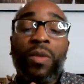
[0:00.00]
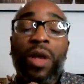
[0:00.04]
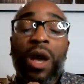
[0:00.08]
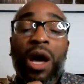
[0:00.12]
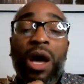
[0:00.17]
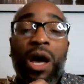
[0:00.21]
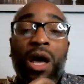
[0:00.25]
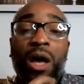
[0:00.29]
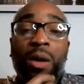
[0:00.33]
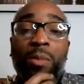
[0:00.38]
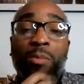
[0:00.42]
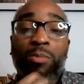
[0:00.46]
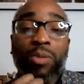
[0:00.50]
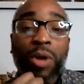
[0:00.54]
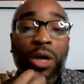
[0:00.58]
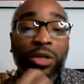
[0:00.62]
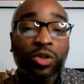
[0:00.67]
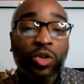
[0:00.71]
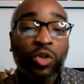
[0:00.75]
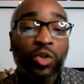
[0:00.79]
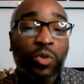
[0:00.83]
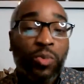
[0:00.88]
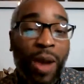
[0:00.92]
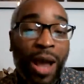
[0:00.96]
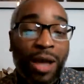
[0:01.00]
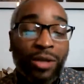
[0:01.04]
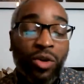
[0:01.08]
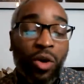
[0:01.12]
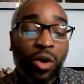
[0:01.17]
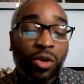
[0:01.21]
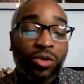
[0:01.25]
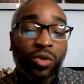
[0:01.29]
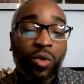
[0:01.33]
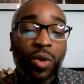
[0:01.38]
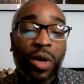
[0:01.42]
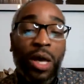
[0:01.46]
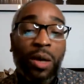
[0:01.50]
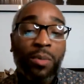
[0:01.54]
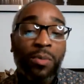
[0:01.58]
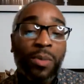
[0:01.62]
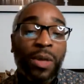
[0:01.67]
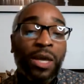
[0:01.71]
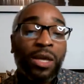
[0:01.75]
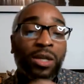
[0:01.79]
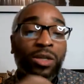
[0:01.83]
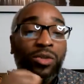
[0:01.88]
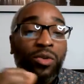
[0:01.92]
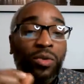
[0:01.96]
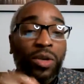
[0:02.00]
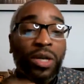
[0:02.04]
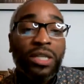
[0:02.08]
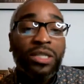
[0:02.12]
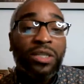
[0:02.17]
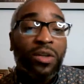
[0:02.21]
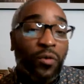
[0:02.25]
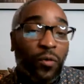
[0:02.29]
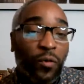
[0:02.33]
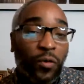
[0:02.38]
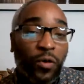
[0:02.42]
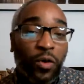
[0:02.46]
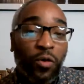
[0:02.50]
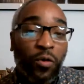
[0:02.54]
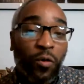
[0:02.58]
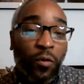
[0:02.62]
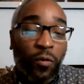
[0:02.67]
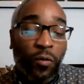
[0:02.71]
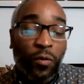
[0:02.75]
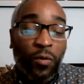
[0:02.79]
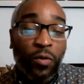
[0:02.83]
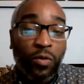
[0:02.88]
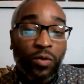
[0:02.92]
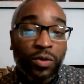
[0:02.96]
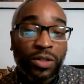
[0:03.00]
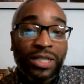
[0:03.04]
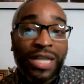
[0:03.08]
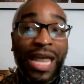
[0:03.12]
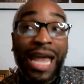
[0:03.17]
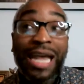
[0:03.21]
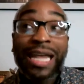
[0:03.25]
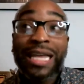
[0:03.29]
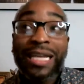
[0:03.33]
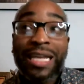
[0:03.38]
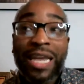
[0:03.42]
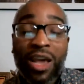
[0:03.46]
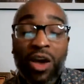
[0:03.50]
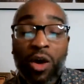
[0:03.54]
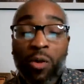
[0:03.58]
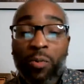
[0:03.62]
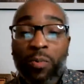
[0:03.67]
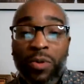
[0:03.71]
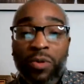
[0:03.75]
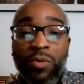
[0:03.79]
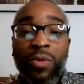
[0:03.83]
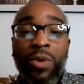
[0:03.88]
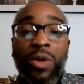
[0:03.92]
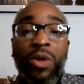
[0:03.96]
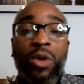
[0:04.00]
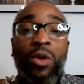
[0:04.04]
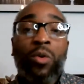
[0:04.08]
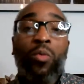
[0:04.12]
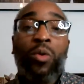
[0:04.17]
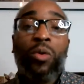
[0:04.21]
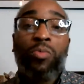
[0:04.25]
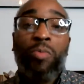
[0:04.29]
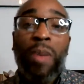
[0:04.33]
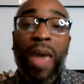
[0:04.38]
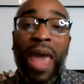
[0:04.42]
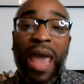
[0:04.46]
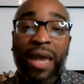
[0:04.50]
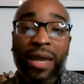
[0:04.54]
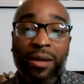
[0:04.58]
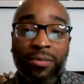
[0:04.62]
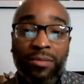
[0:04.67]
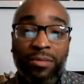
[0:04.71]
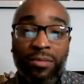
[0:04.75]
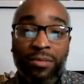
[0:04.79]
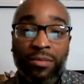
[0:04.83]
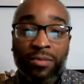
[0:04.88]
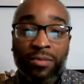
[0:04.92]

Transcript: Brussels sprouts also help. So these are a few foods that can help you with pain.